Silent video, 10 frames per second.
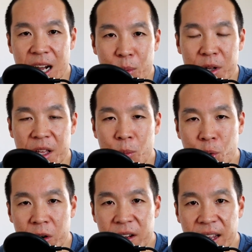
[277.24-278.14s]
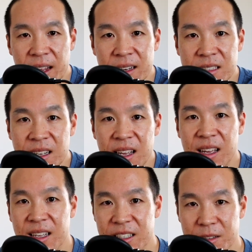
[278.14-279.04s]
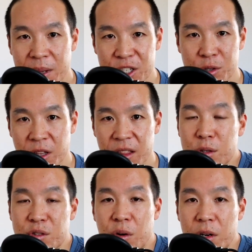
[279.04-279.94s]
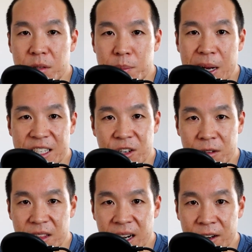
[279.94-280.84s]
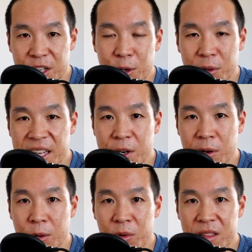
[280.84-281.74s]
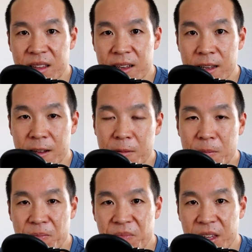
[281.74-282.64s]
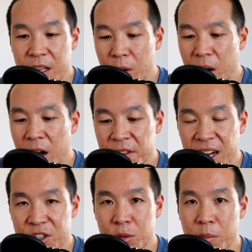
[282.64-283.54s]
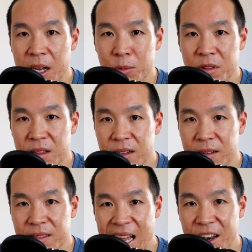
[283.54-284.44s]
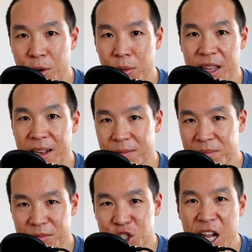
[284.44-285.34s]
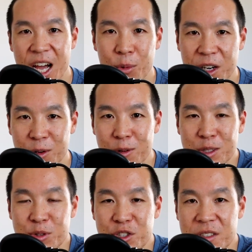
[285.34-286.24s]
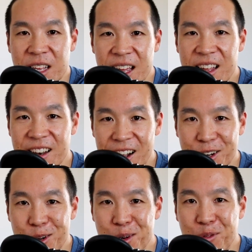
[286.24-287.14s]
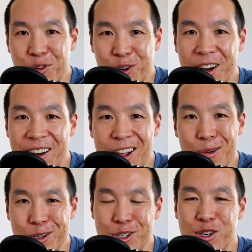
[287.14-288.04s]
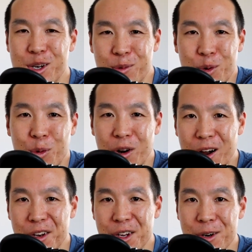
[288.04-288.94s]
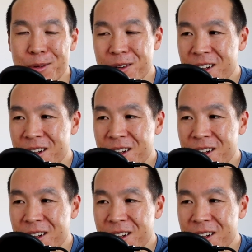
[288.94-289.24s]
well they work, and make sure that those volume spikes aren't there and you don't hear it with the on the actual mic with that chattering noise, which is not good for when you're trying to record audio.